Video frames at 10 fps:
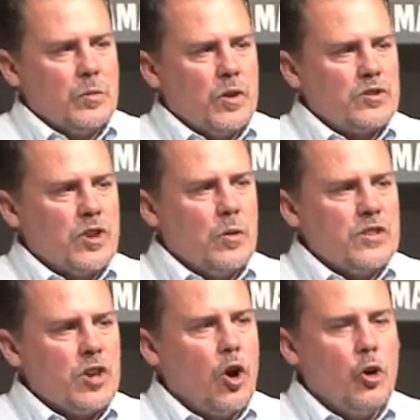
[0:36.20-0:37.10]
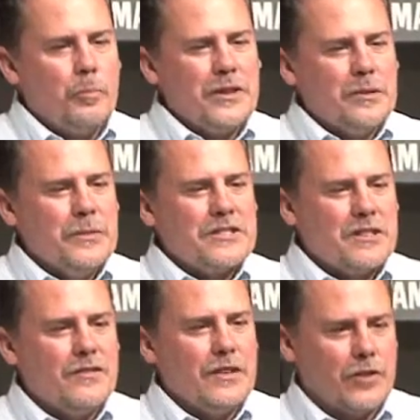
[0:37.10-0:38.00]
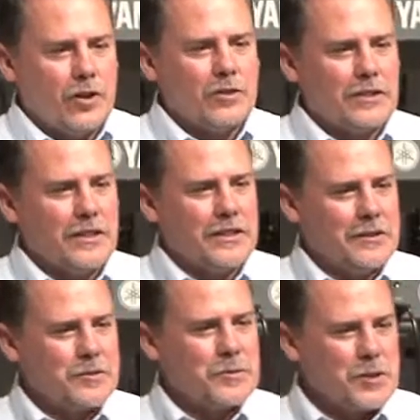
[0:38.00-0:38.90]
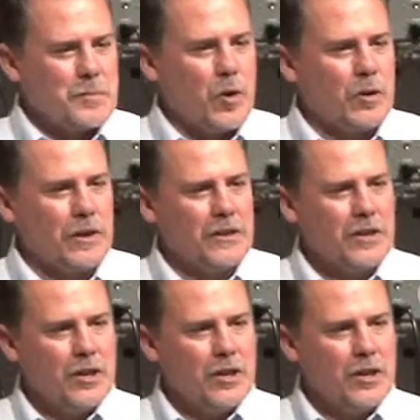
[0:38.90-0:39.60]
there's always hope in the midst of difficulty, and as was spoken,